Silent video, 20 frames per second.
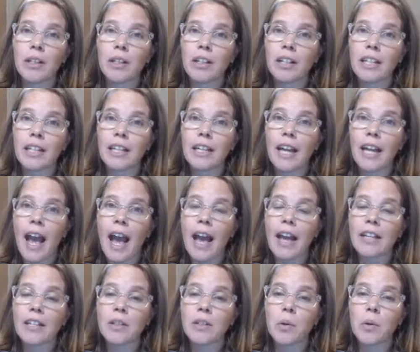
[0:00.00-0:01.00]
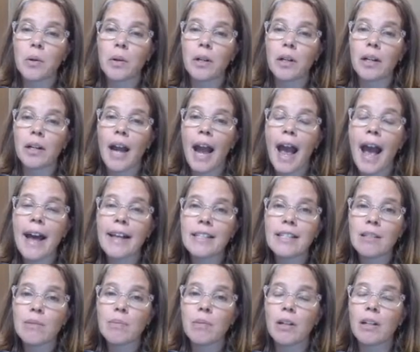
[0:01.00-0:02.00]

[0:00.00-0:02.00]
looking at your ads